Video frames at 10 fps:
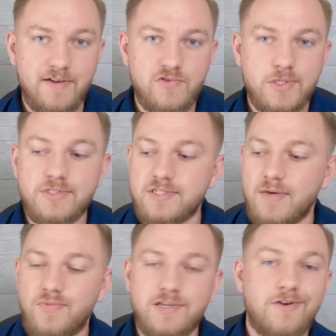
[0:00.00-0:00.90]
of just
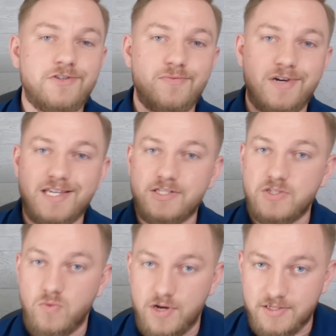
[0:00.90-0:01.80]
dumping all your money
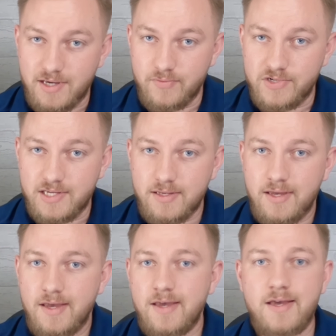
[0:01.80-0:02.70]
into one company.
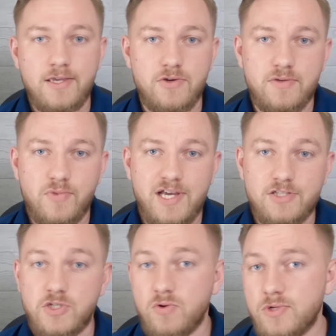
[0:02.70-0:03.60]
You can buy
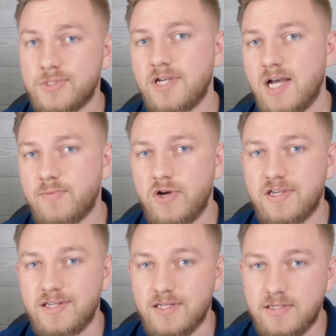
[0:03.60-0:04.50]
a total stock
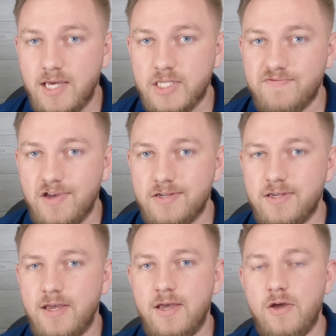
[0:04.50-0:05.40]
market index
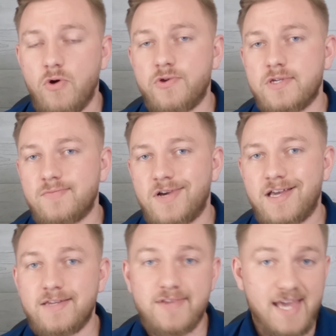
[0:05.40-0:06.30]
fund, or you can
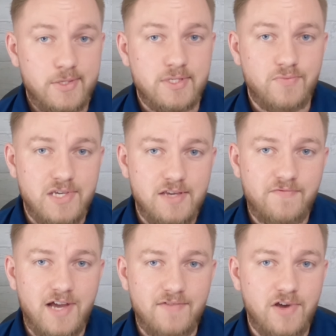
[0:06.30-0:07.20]
buy an S&P
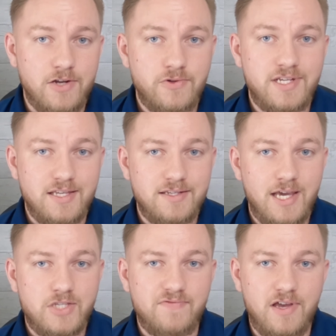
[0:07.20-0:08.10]
500
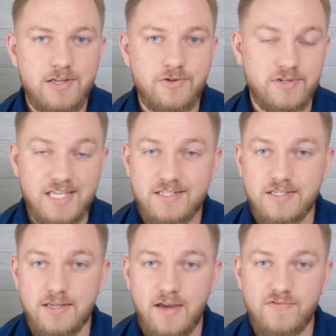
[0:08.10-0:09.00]
index fund or an
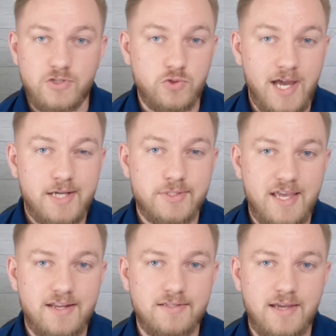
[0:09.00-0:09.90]
ETF that tracks
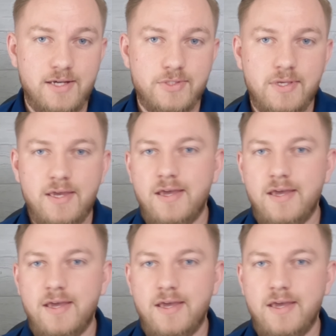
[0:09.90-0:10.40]
that index,